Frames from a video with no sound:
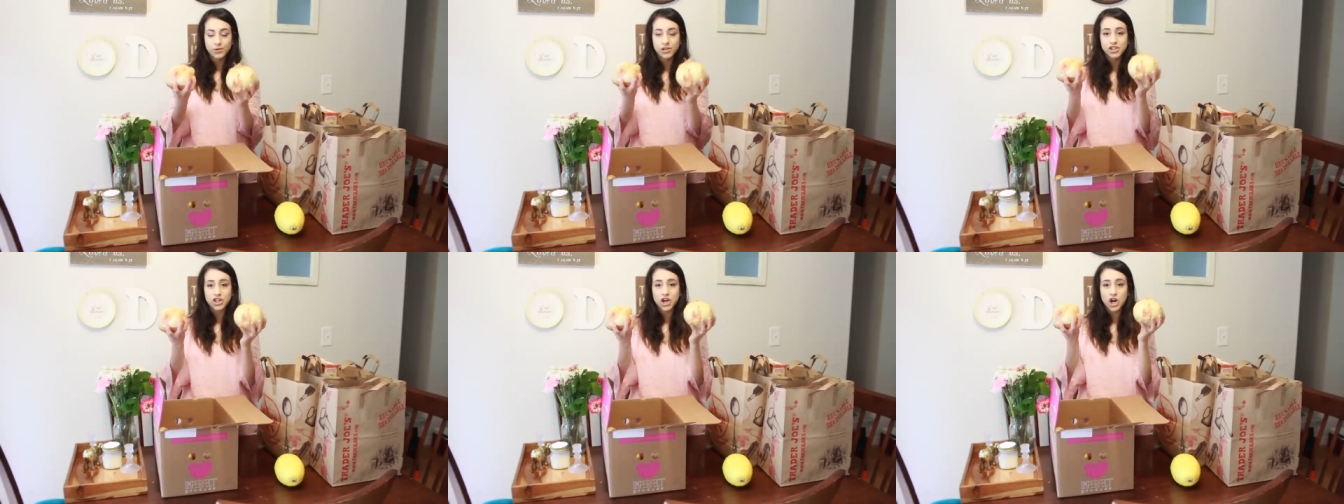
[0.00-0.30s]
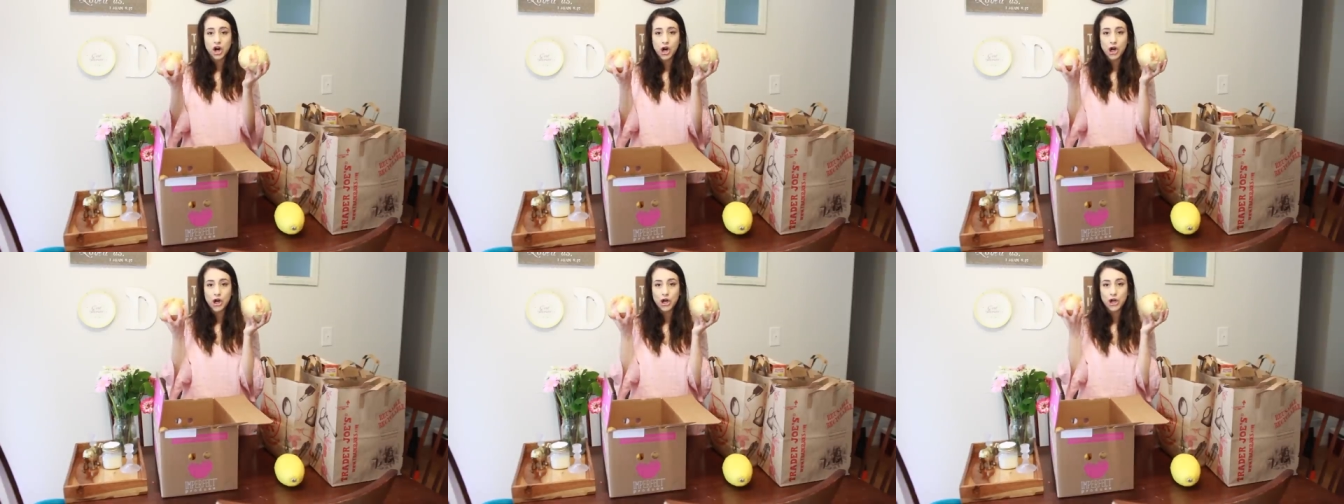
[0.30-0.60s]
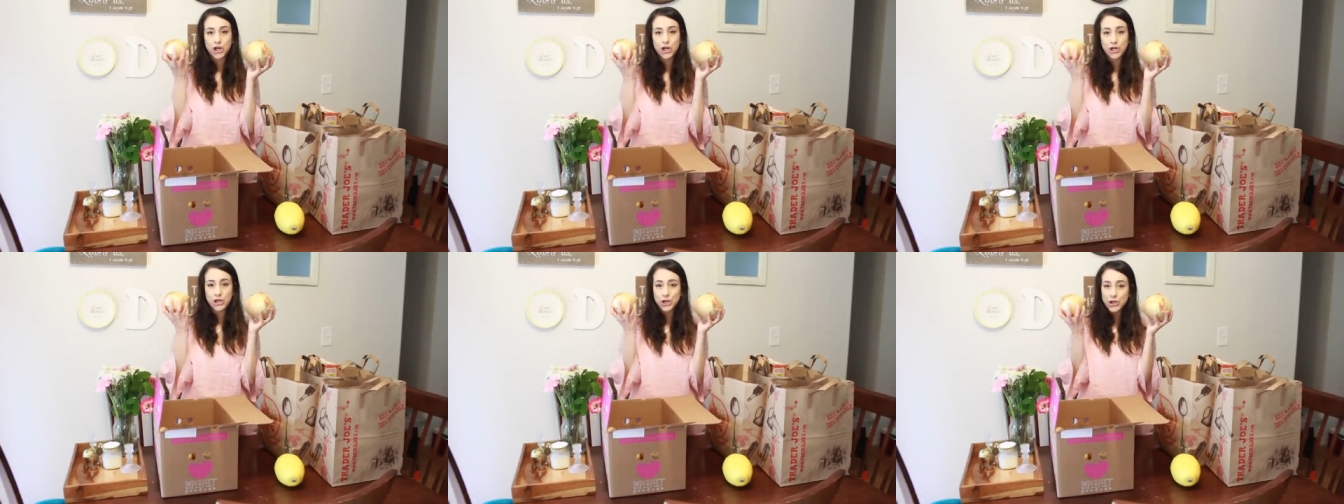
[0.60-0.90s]
which are
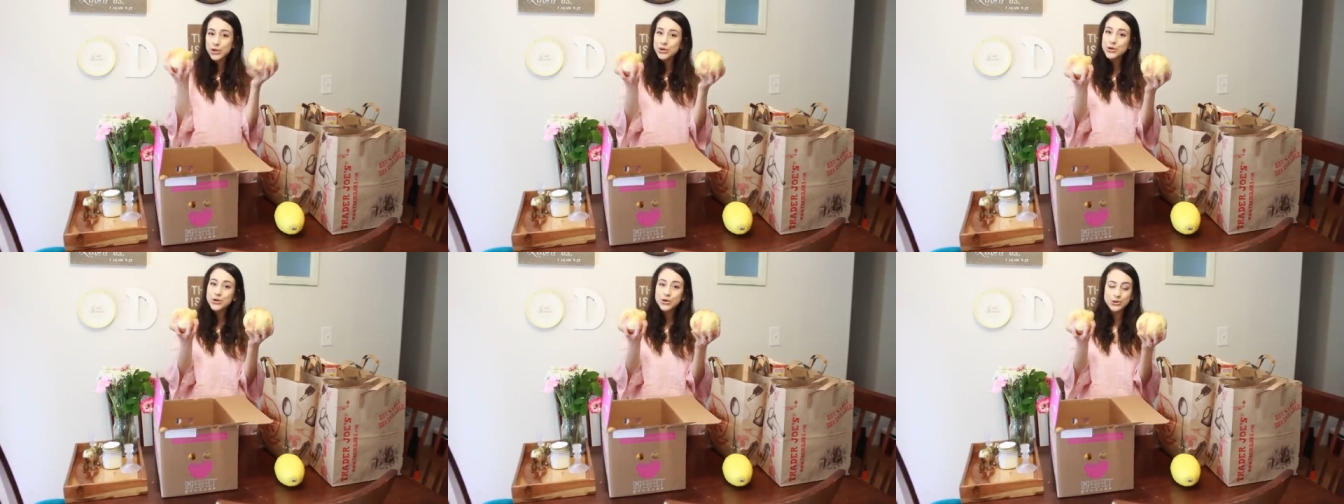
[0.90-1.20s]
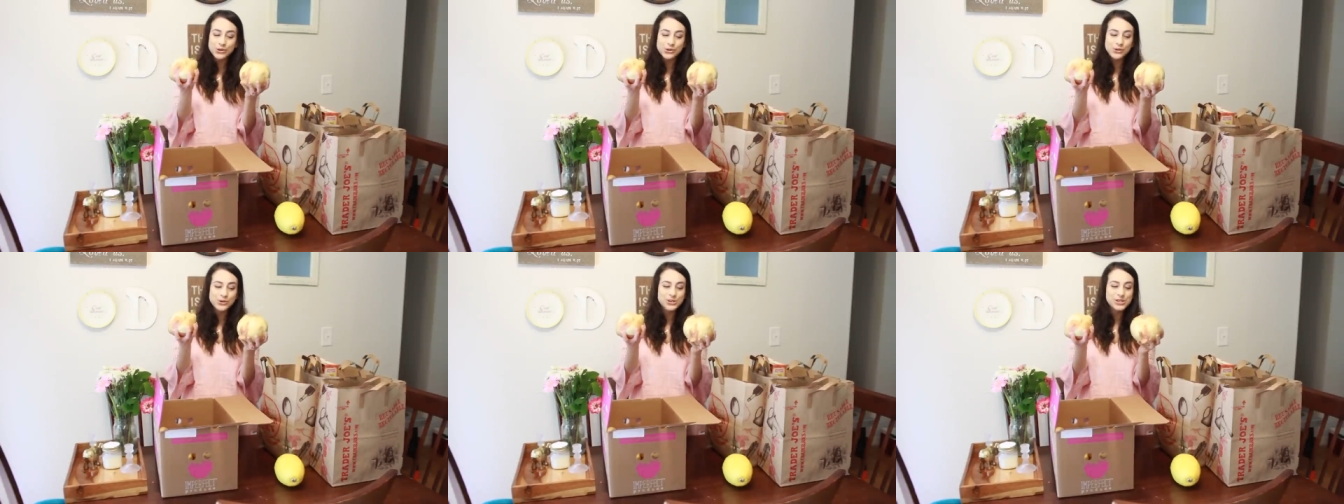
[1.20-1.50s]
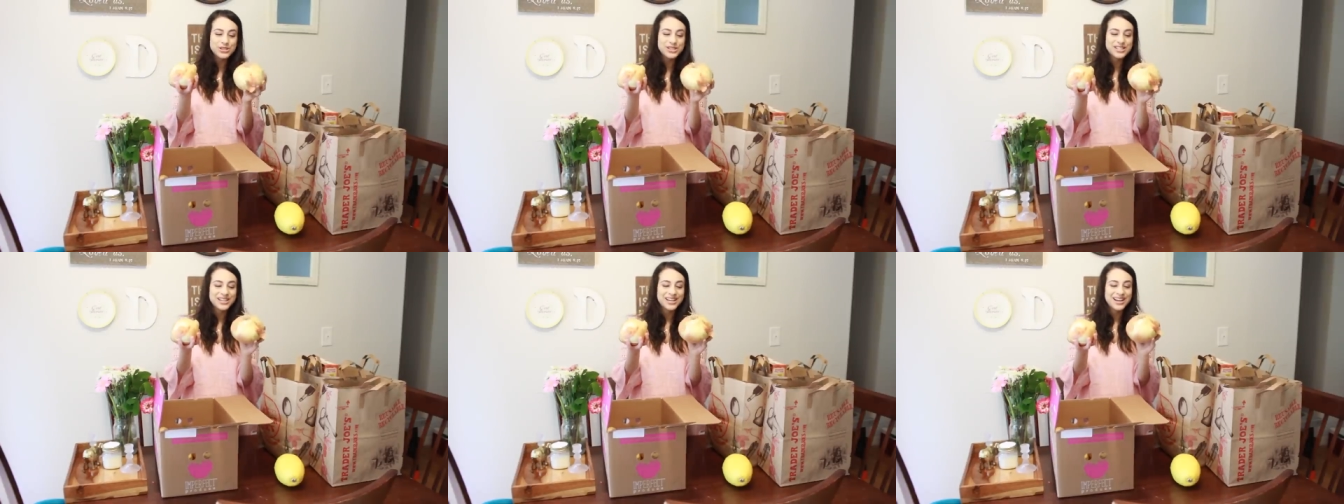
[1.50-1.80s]

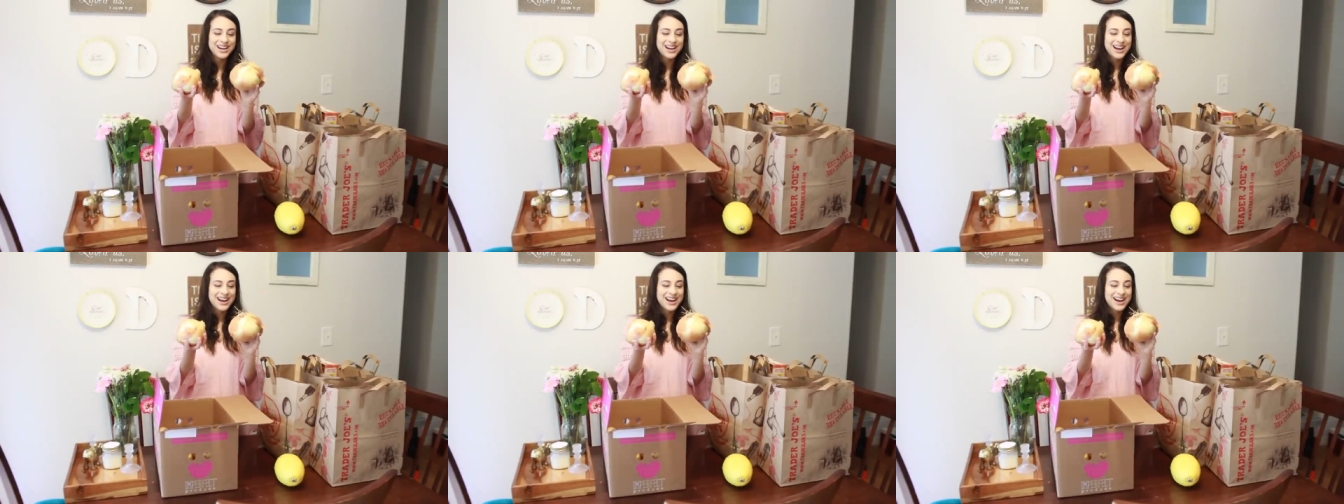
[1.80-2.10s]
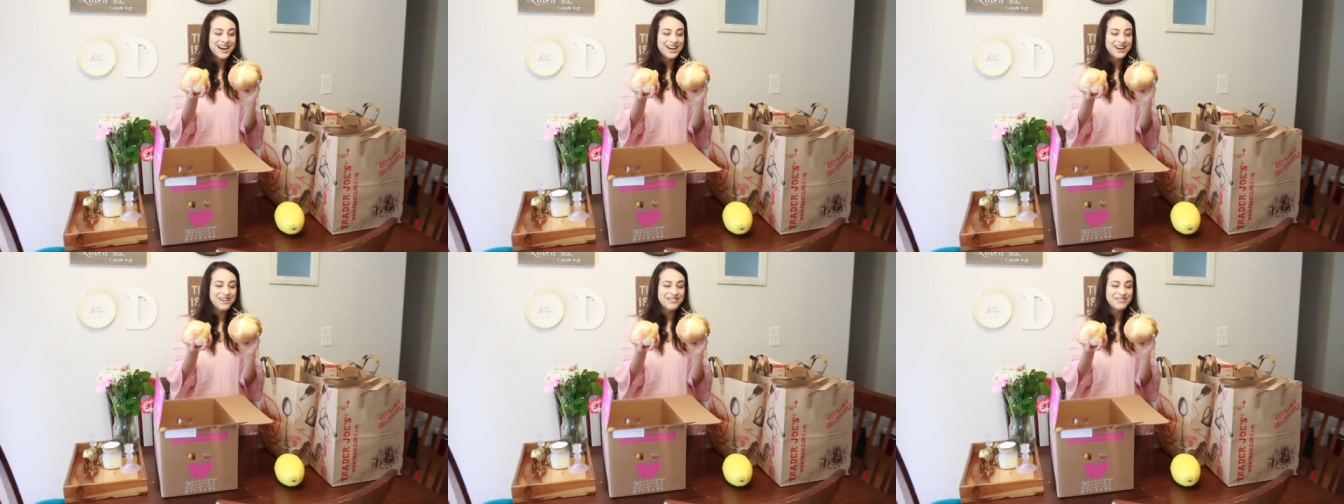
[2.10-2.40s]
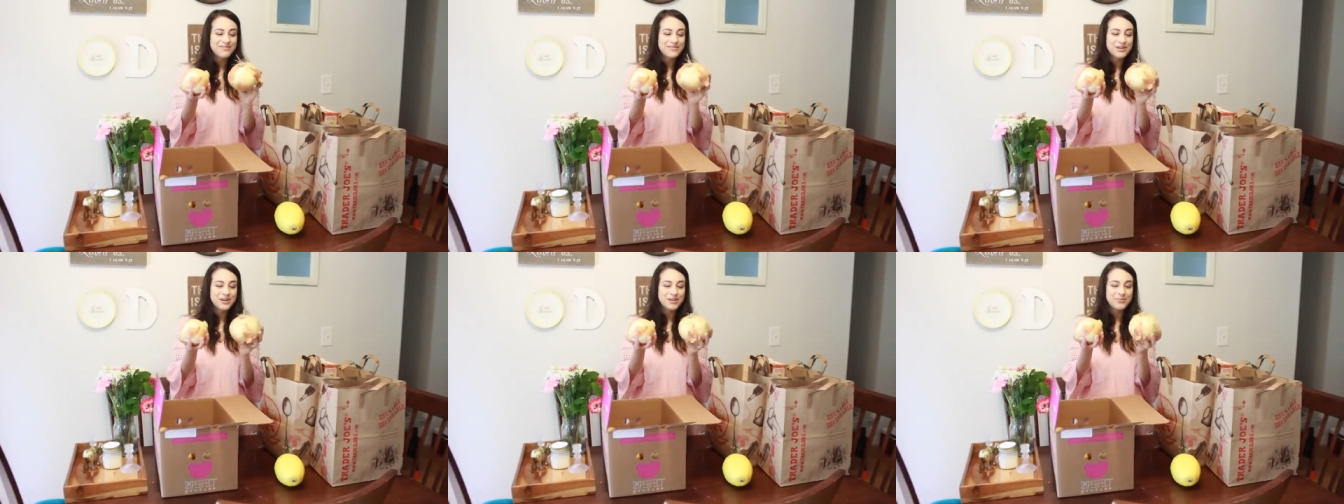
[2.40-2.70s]
huge,
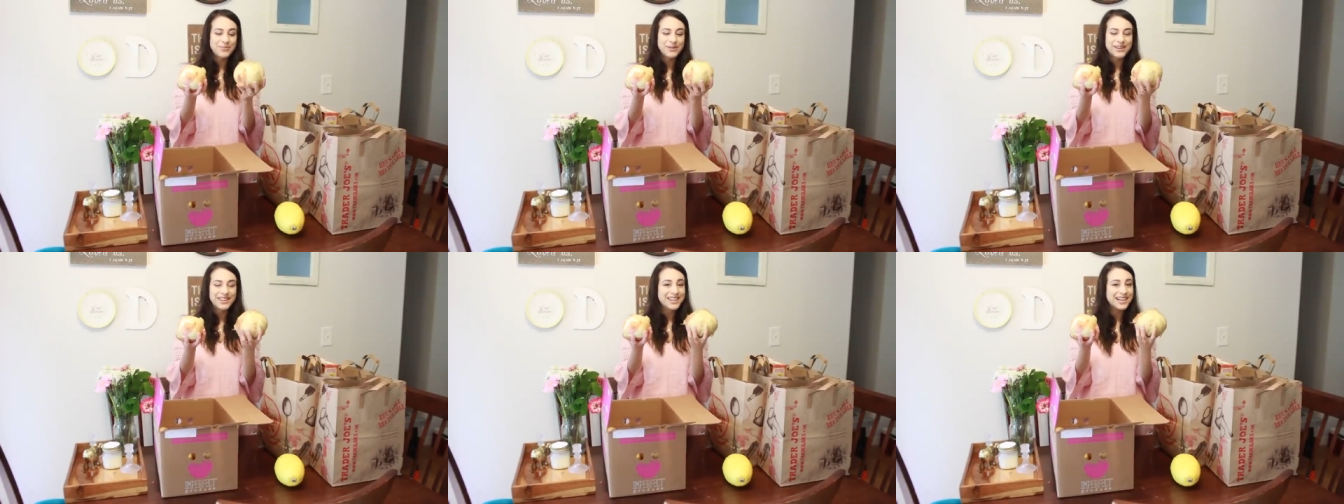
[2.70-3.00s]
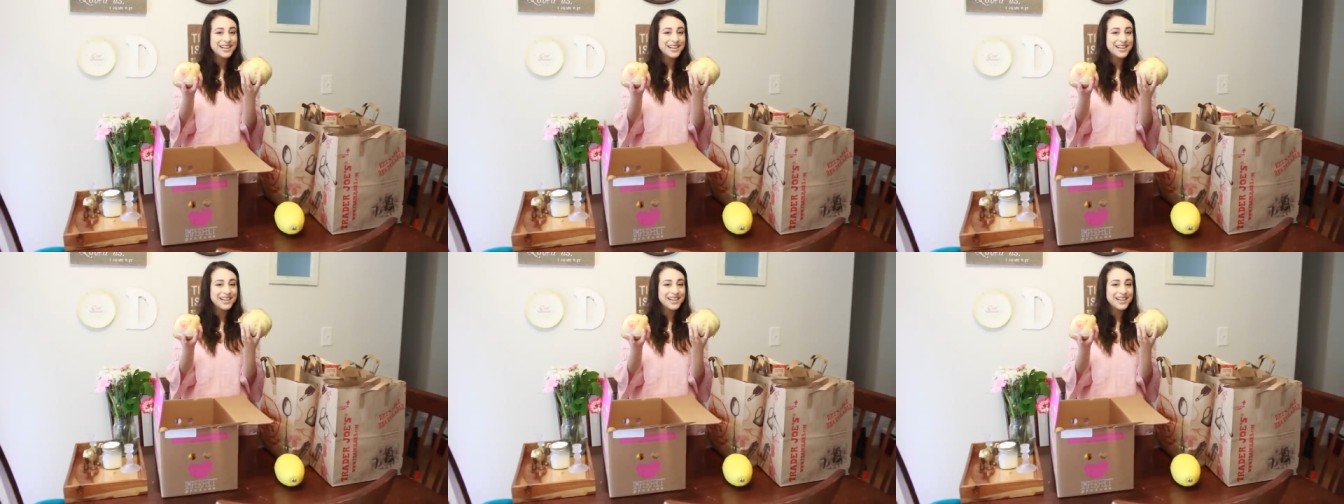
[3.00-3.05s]
um, but